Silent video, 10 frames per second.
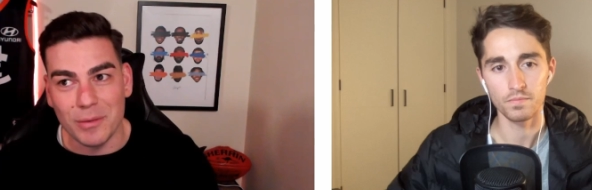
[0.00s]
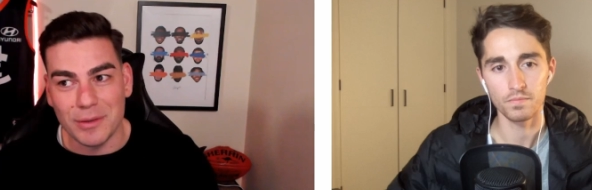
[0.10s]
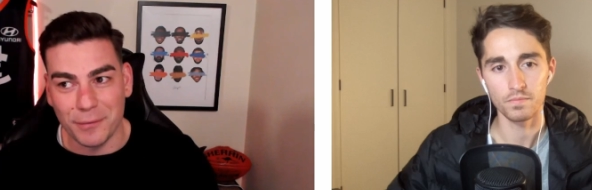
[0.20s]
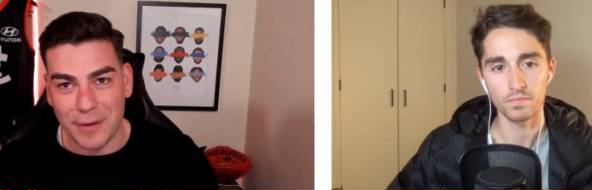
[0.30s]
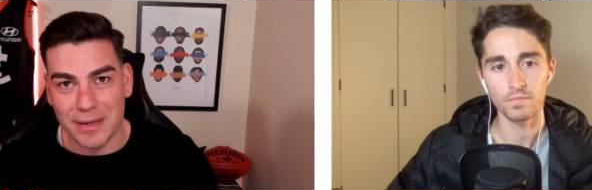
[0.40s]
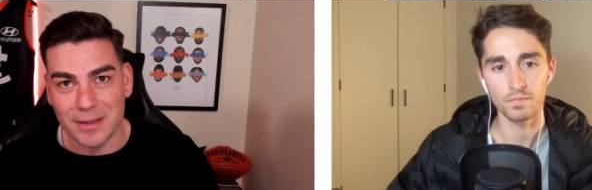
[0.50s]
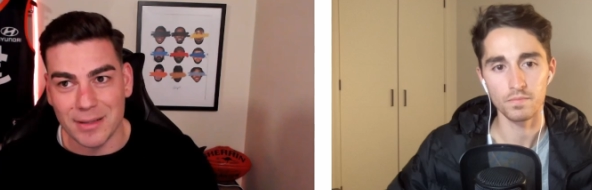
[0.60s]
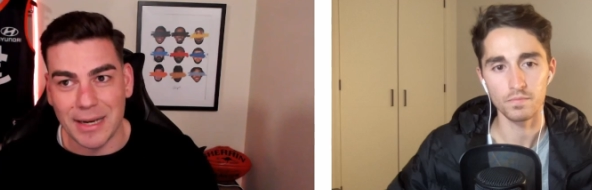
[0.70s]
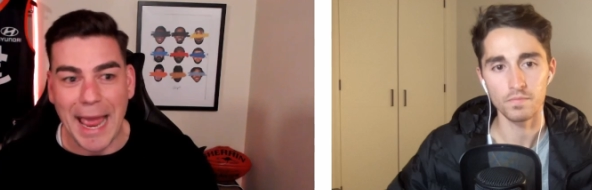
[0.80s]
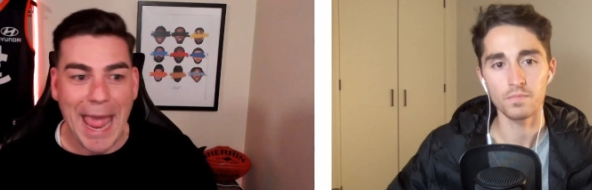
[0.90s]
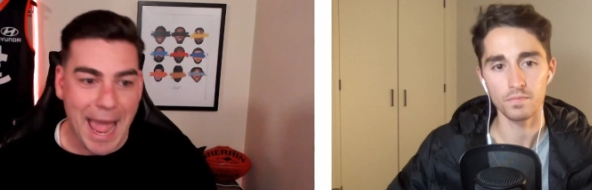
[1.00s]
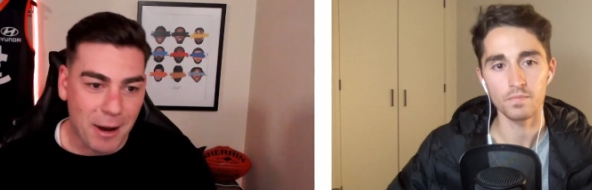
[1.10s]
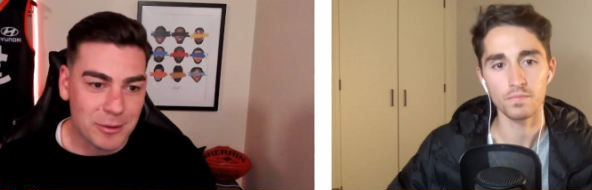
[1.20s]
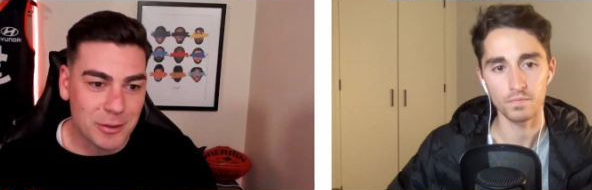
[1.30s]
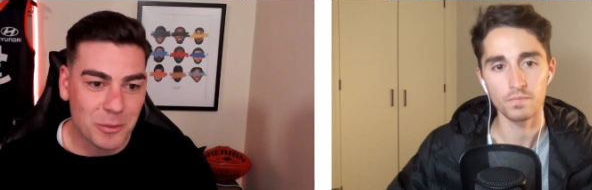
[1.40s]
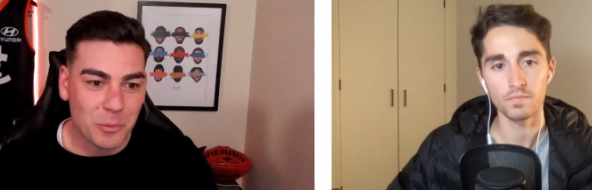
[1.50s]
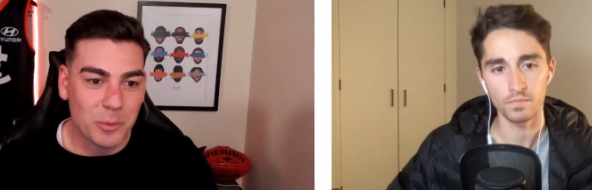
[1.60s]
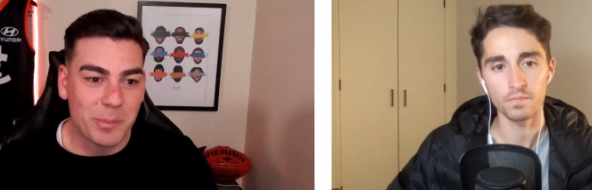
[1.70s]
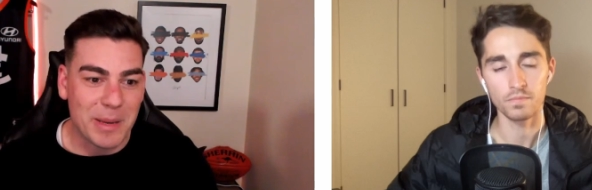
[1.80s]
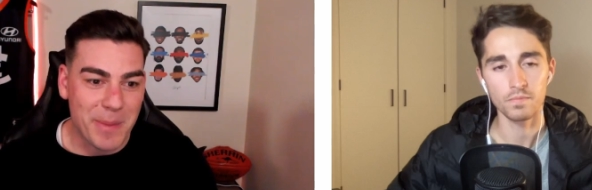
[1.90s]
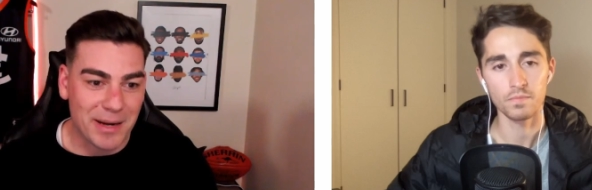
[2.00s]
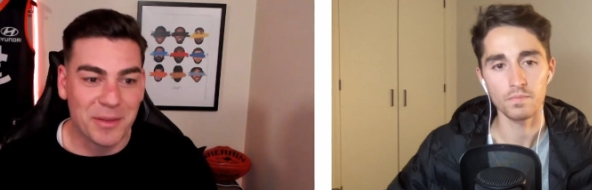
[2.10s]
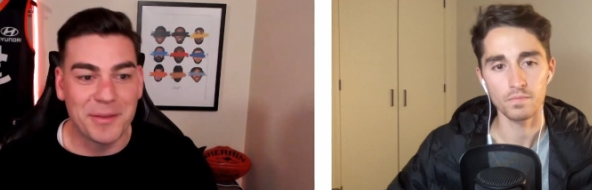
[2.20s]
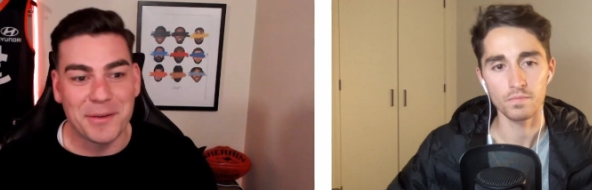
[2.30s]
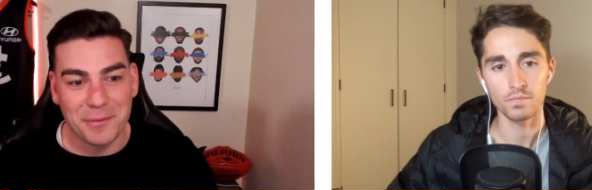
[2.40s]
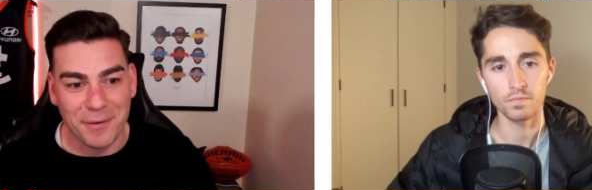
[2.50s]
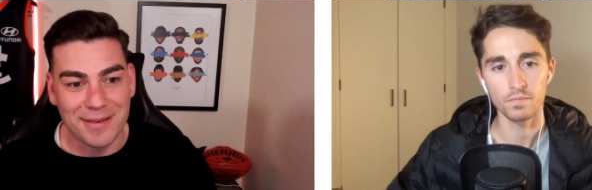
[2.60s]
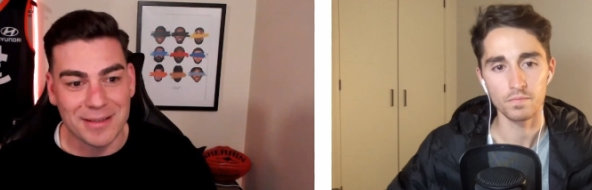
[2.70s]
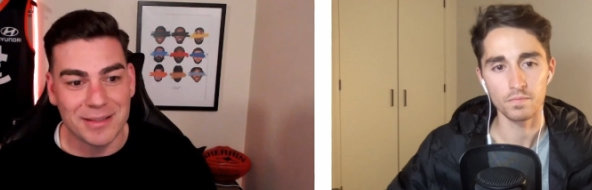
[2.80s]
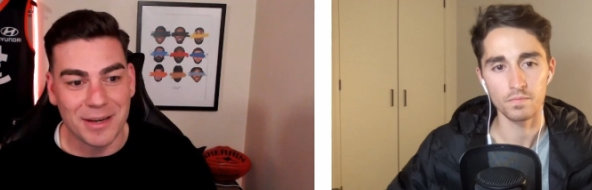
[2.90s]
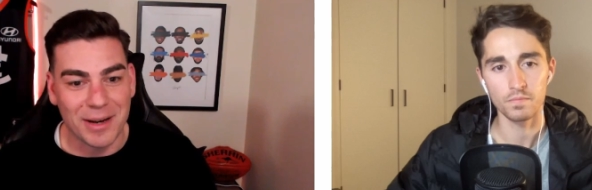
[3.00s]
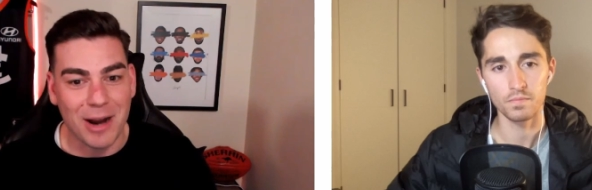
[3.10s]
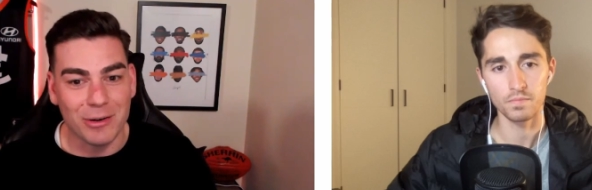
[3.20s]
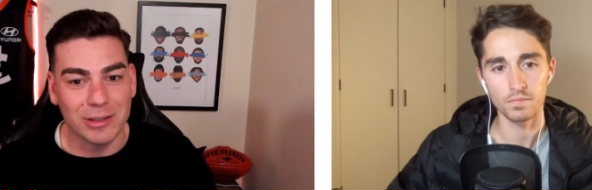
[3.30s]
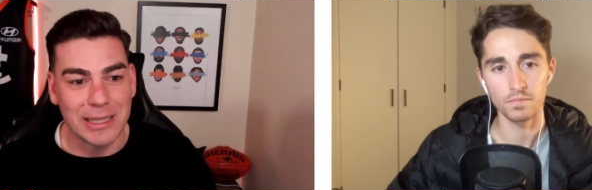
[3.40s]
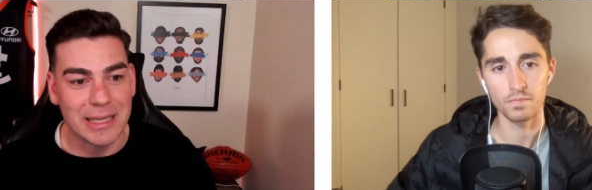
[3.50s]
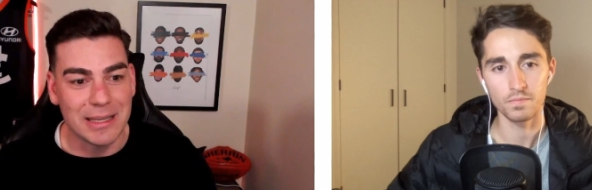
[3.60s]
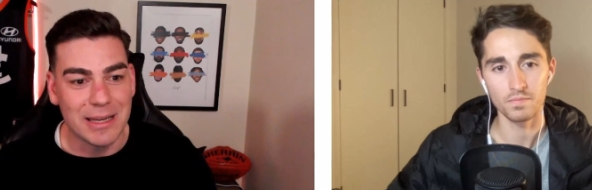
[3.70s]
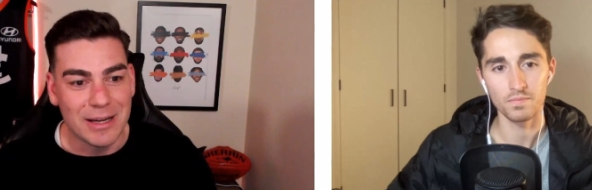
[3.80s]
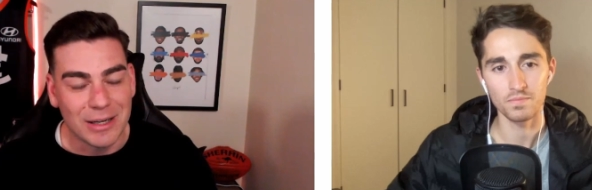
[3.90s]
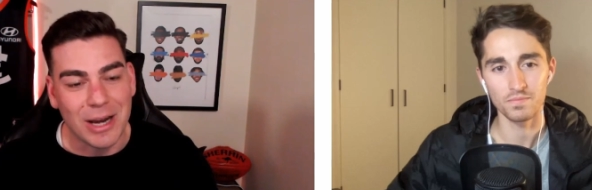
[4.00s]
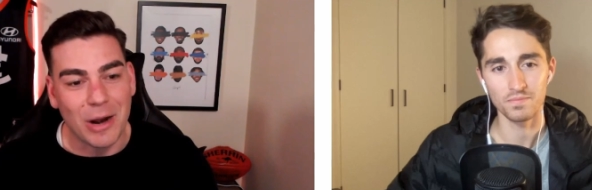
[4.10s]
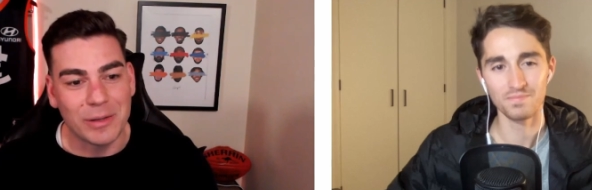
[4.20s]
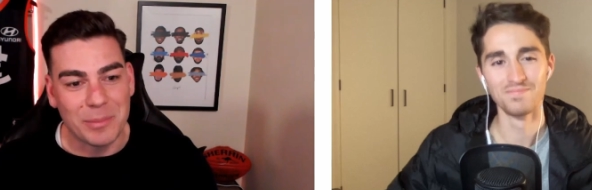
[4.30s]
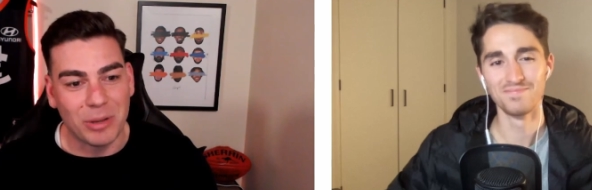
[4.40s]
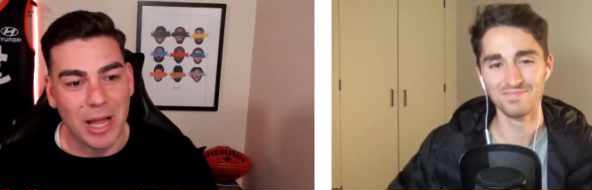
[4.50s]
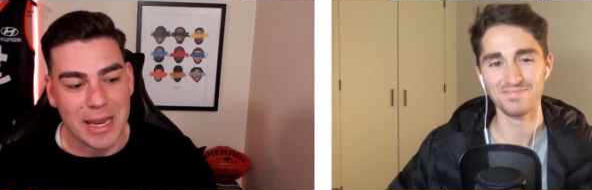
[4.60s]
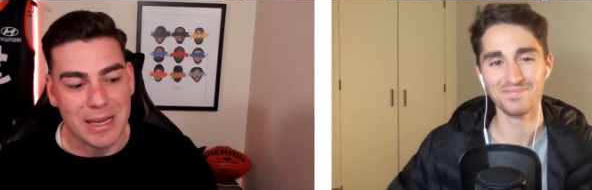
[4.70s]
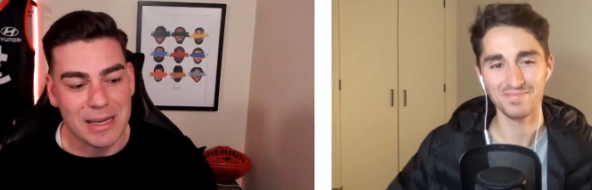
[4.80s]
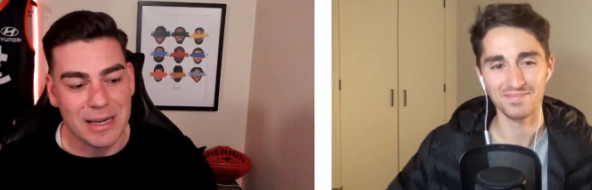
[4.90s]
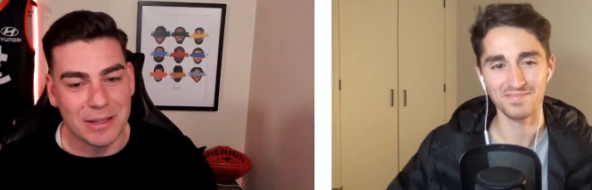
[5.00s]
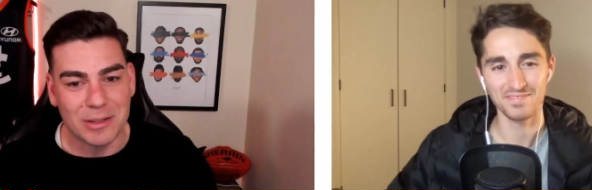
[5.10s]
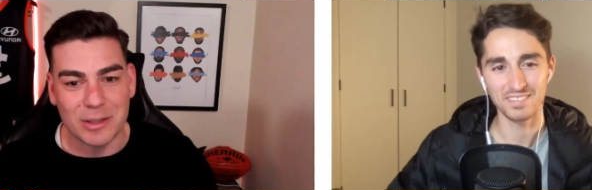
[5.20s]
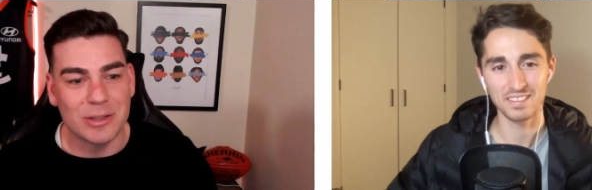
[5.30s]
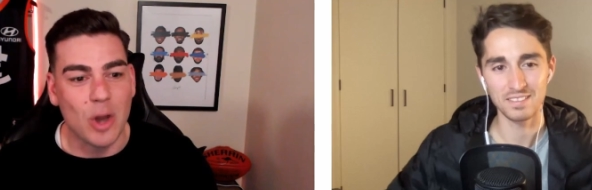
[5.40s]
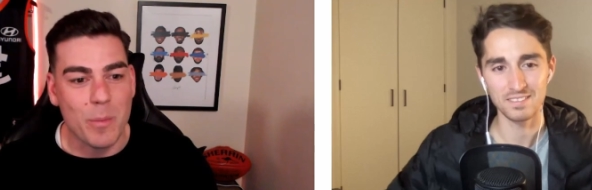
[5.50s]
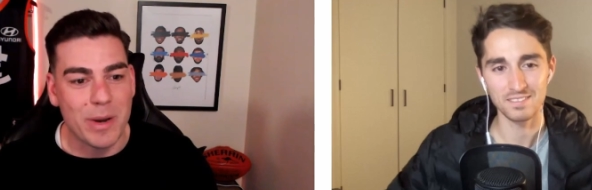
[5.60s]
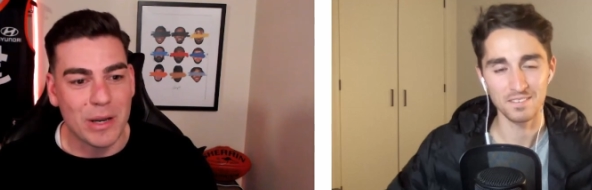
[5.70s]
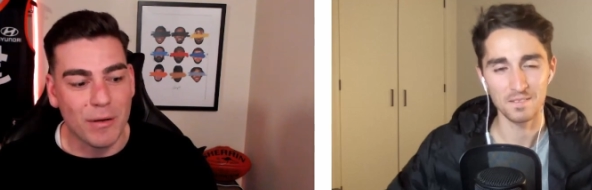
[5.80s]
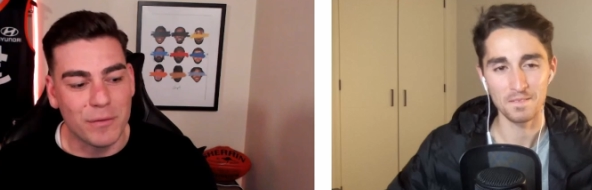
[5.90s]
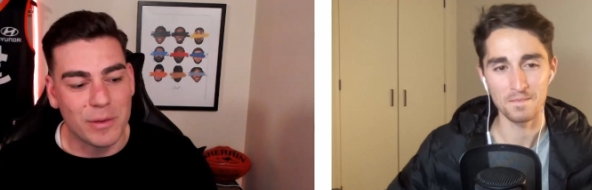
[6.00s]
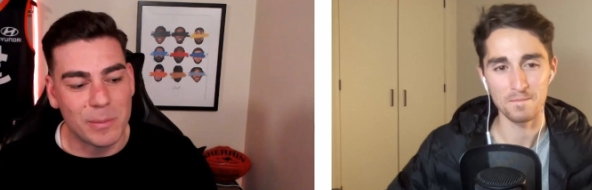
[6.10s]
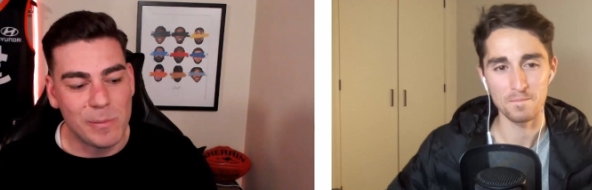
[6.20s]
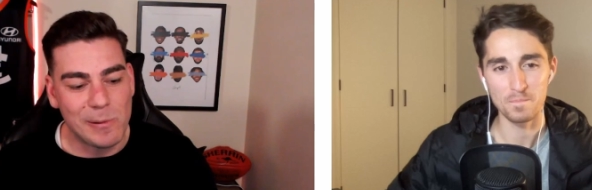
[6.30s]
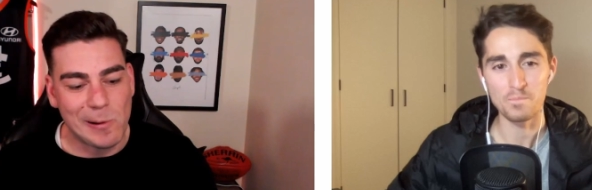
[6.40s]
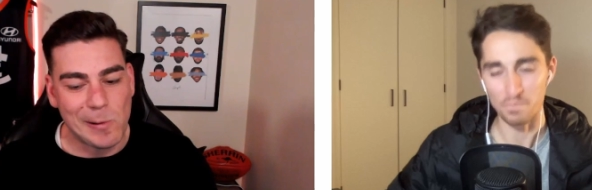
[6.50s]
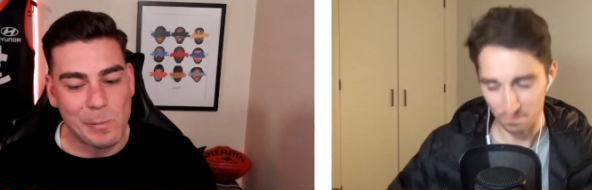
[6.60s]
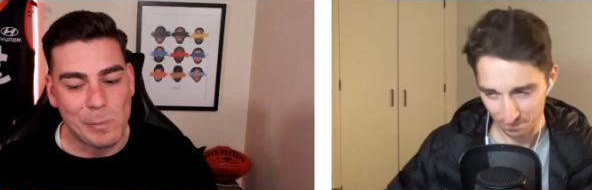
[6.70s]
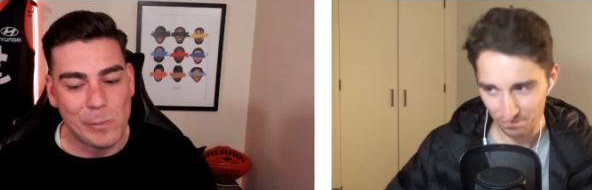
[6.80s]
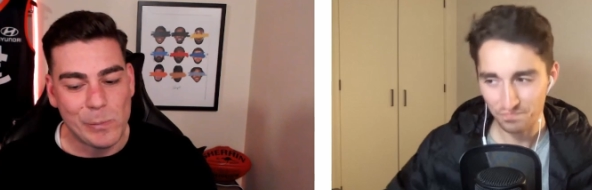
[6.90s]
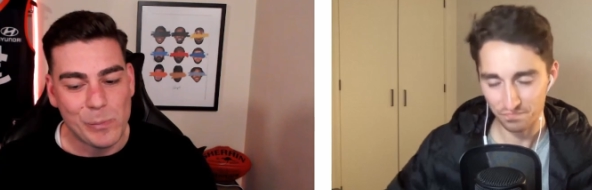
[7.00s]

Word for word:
Speaker 1: defenders that are out would be better than the defenders that are currently playing. There's just so many of them.